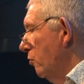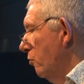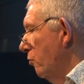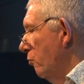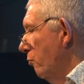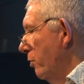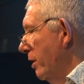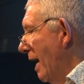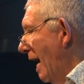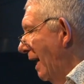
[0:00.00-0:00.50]
The
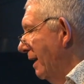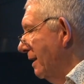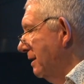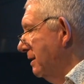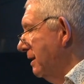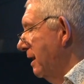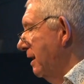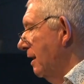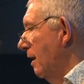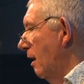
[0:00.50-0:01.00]

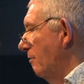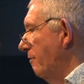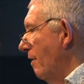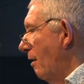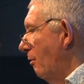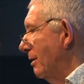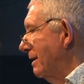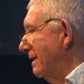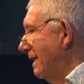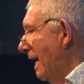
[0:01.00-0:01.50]
reality of
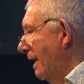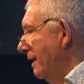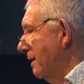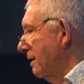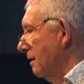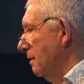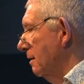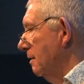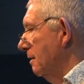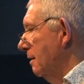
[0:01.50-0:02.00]
our
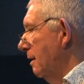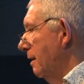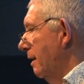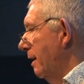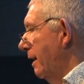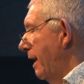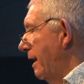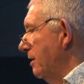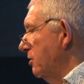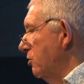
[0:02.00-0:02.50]
title
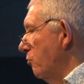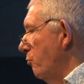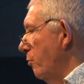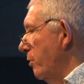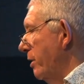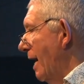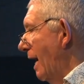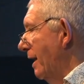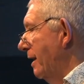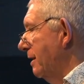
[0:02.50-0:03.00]
is the
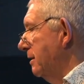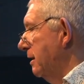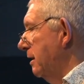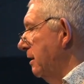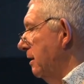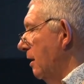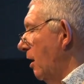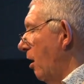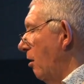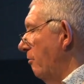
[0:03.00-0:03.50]

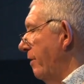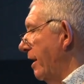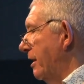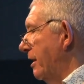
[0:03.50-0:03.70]
reality of